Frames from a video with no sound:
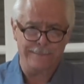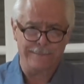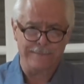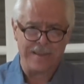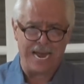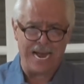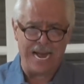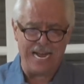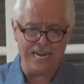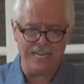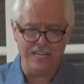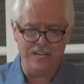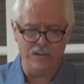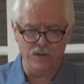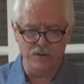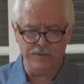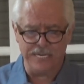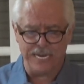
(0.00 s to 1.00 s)

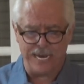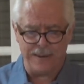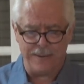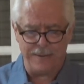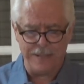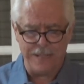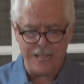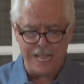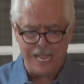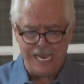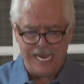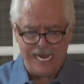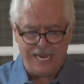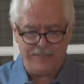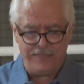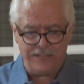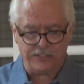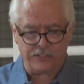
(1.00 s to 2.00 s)
Hallelujah.
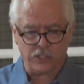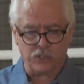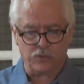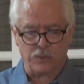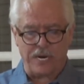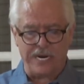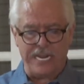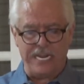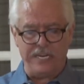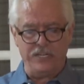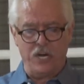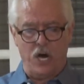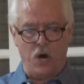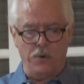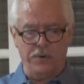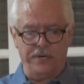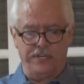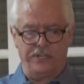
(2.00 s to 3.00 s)
And this is what he
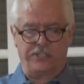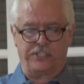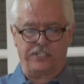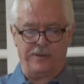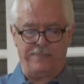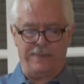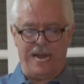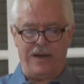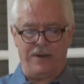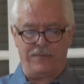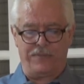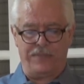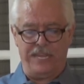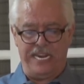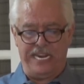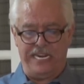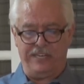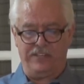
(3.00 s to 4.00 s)
noticed about
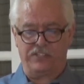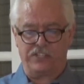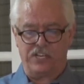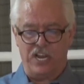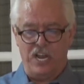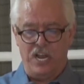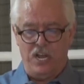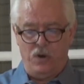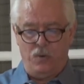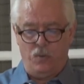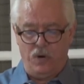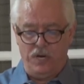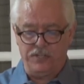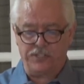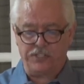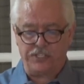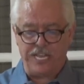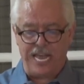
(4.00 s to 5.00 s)
these
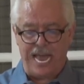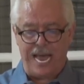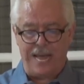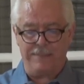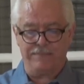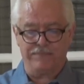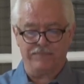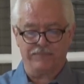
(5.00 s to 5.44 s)
was that